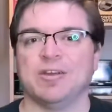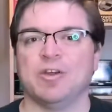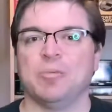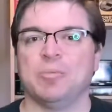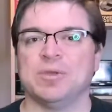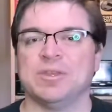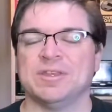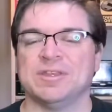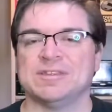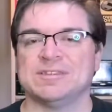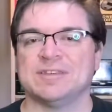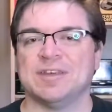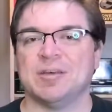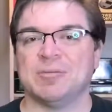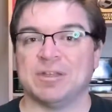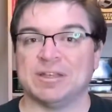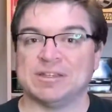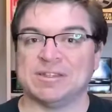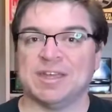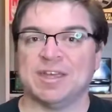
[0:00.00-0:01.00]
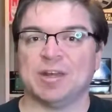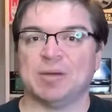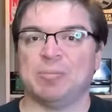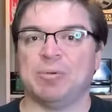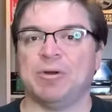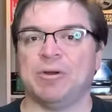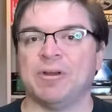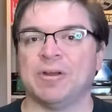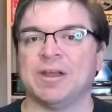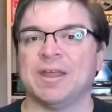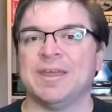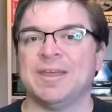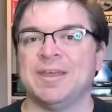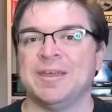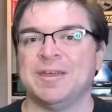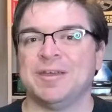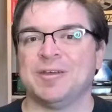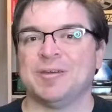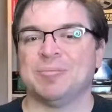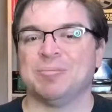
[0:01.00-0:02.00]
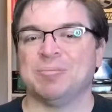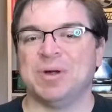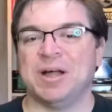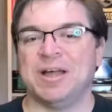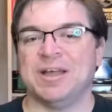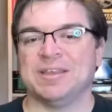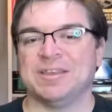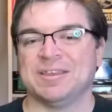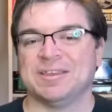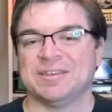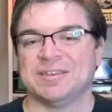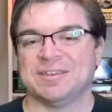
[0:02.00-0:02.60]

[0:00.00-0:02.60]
open this up, like take it apart, but